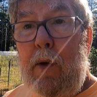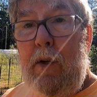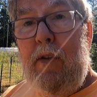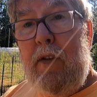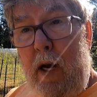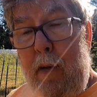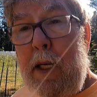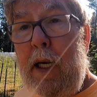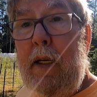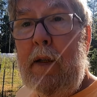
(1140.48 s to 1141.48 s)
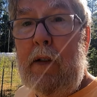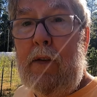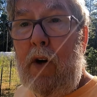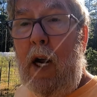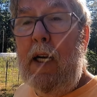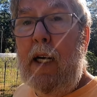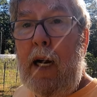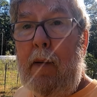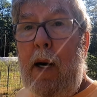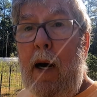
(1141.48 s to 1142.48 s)
was trying to
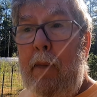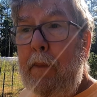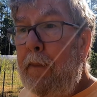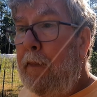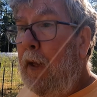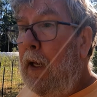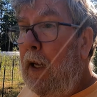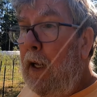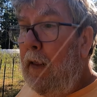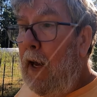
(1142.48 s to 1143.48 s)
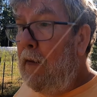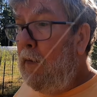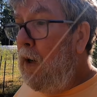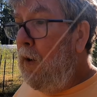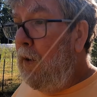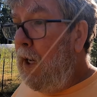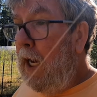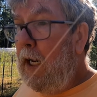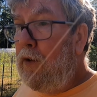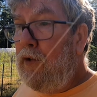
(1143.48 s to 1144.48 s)
come up that road,
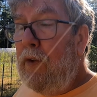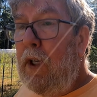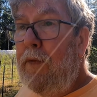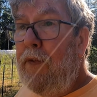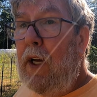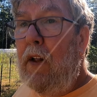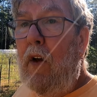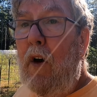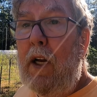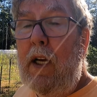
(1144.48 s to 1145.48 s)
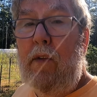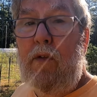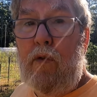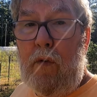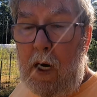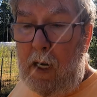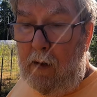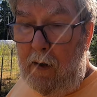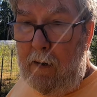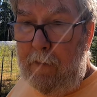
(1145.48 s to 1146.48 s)
and a tree fell on his
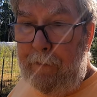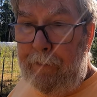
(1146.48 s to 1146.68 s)
trailer